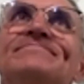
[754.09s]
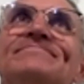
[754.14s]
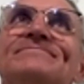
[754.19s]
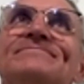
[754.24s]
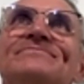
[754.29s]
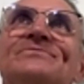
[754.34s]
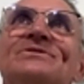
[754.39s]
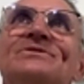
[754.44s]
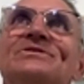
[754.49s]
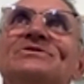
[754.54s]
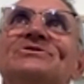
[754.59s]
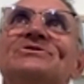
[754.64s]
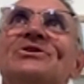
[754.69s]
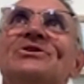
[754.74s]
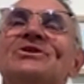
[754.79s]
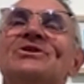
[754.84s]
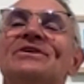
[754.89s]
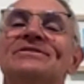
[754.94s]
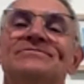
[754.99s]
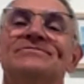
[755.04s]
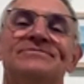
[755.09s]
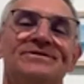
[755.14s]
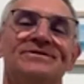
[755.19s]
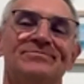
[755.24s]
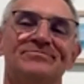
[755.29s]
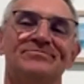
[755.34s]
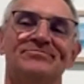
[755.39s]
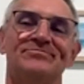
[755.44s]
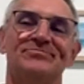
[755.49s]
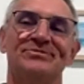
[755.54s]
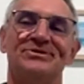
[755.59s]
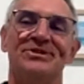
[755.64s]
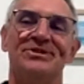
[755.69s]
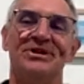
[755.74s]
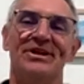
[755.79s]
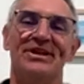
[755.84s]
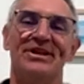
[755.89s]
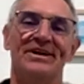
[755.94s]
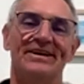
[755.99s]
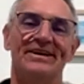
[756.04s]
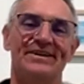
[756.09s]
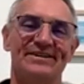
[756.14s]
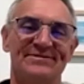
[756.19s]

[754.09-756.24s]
and when you're tired, just see you later.